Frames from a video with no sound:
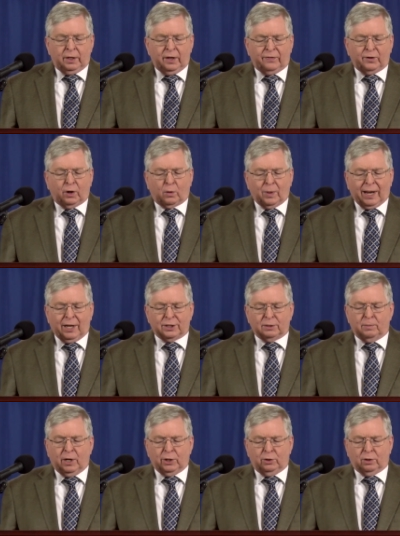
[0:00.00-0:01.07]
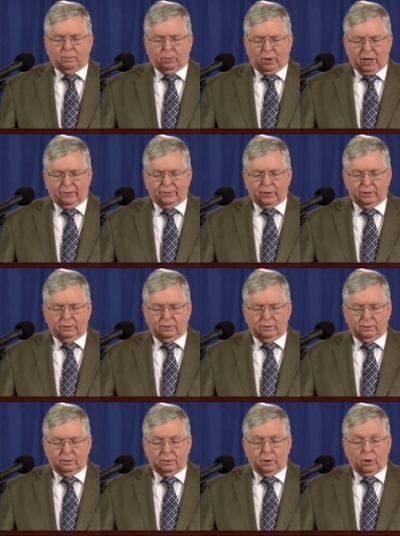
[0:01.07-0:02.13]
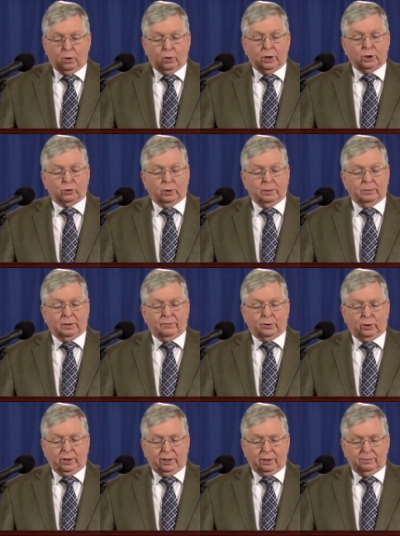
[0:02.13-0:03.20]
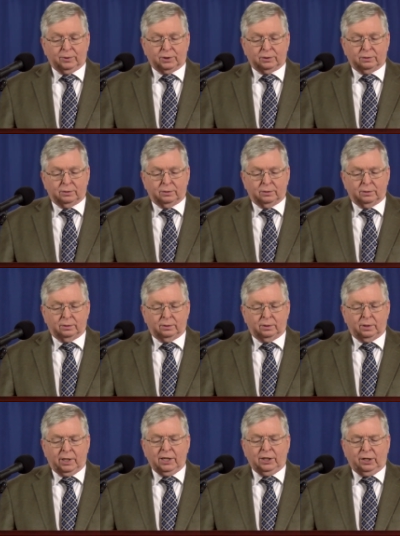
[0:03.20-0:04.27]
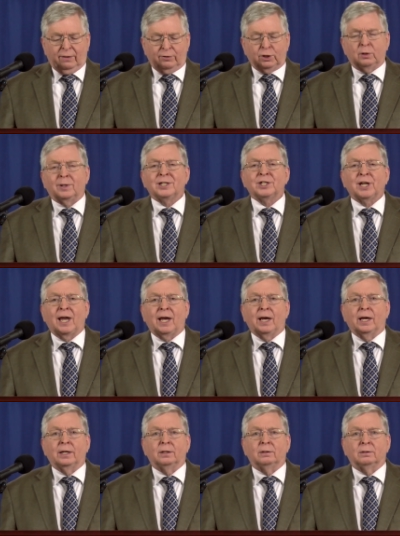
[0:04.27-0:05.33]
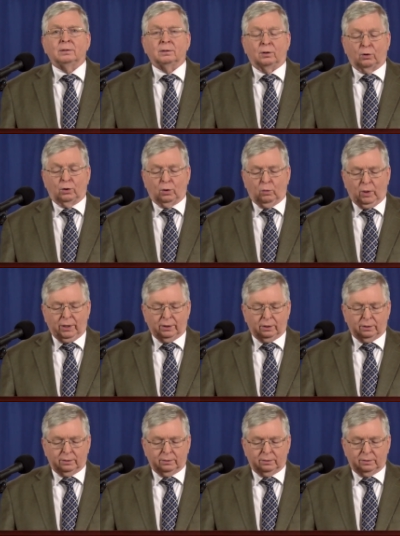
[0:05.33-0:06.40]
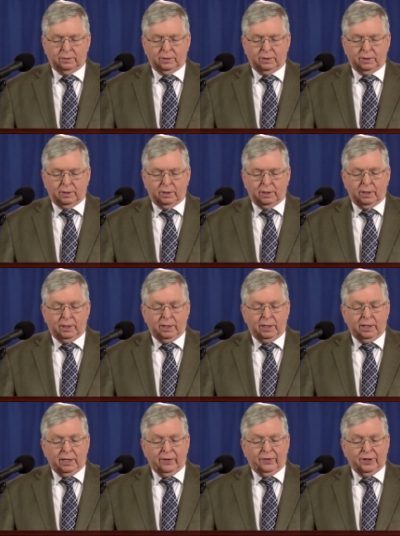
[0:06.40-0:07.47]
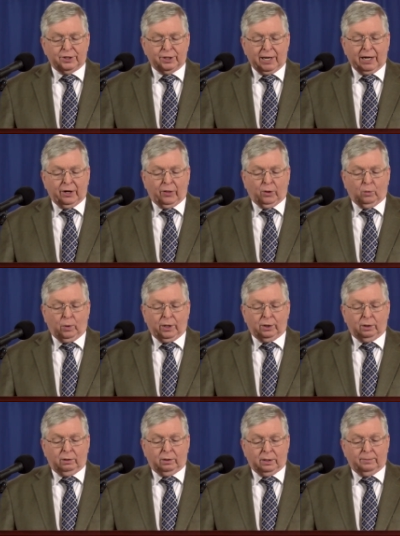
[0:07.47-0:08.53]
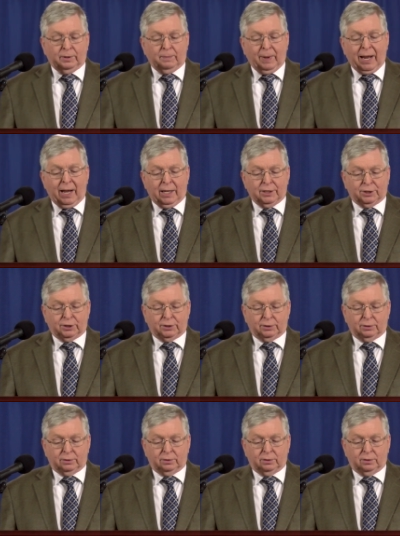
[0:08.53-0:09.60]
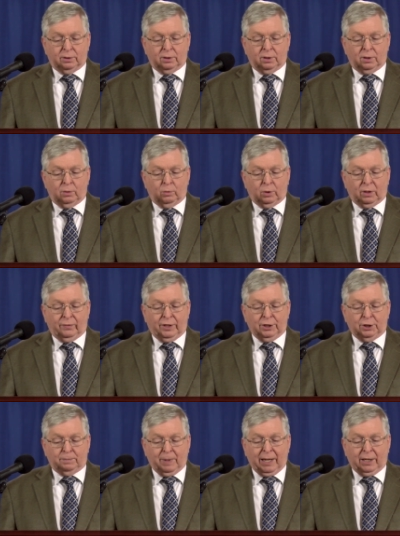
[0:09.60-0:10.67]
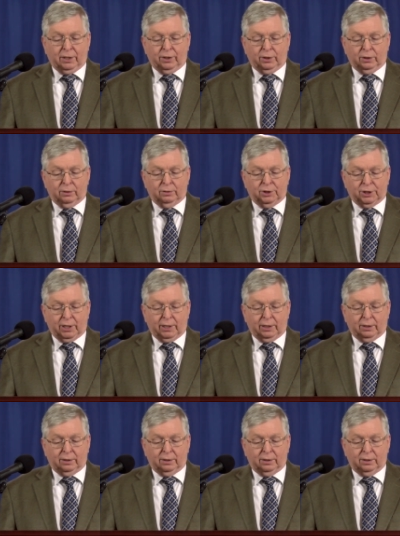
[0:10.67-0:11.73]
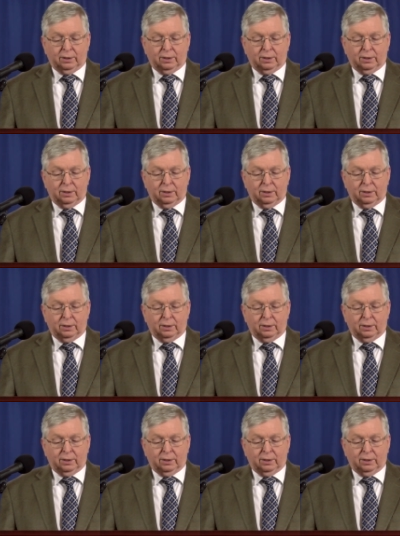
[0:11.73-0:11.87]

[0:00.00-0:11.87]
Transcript: If there arise among you a prophet or a dreamer of dreams, and gives you a sign or a wonder, and the sign of the wonder come to pass, whereof he spake unto you, saying,